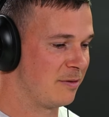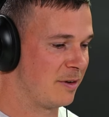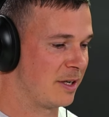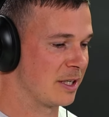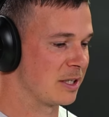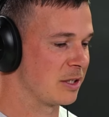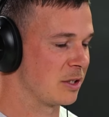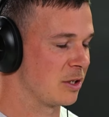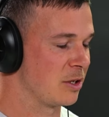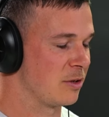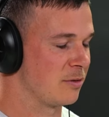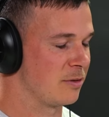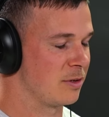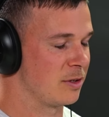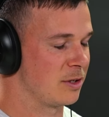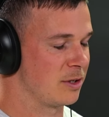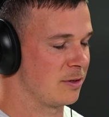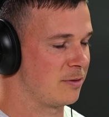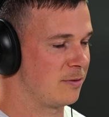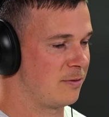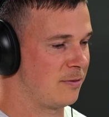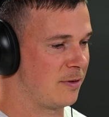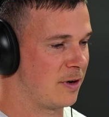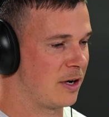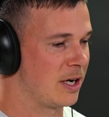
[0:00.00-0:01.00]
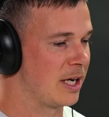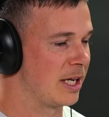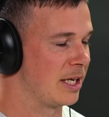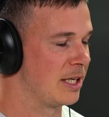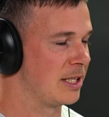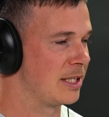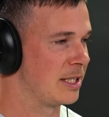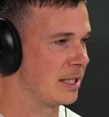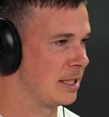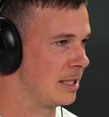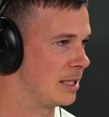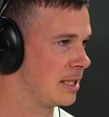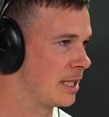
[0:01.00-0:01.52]
fuss over the
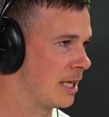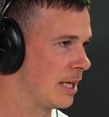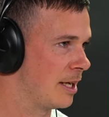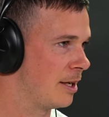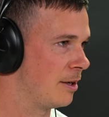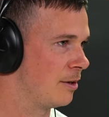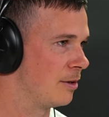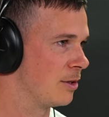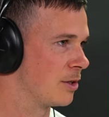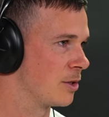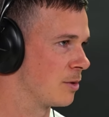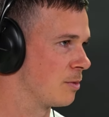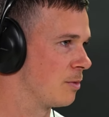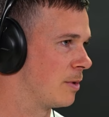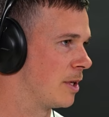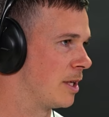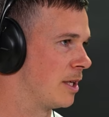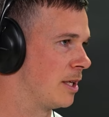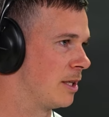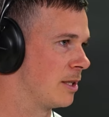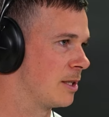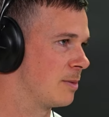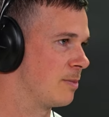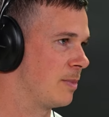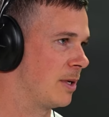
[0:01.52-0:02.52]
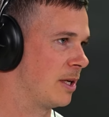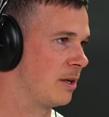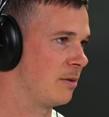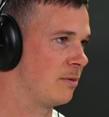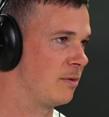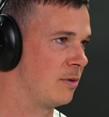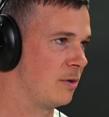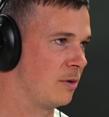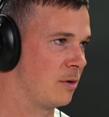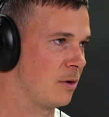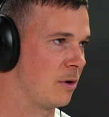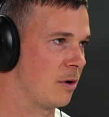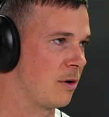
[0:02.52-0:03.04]
fine details when it's
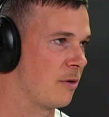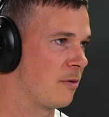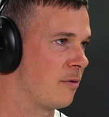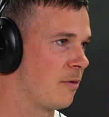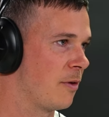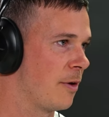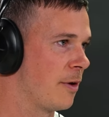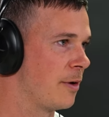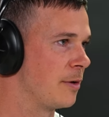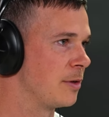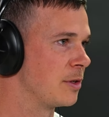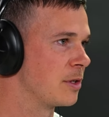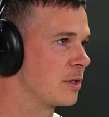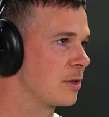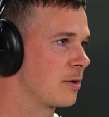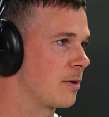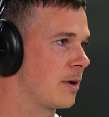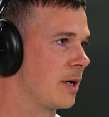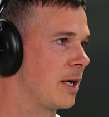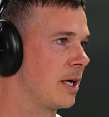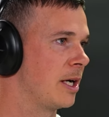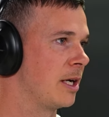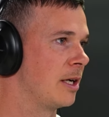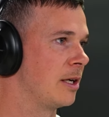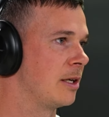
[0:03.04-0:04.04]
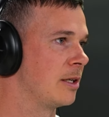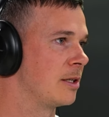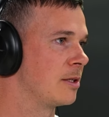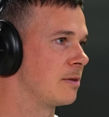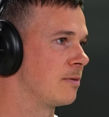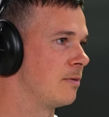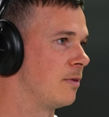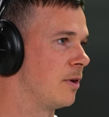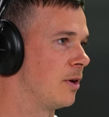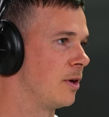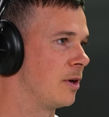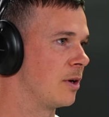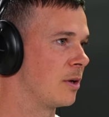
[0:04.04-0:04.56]
being viewed on a phone screen,
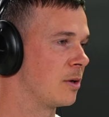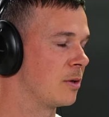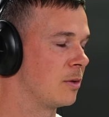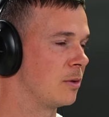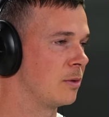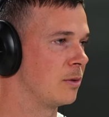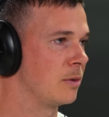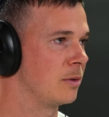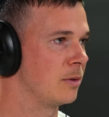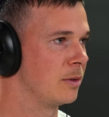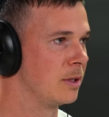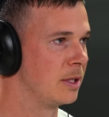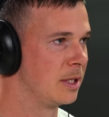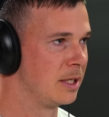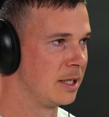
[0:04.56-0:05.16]
it's vertical.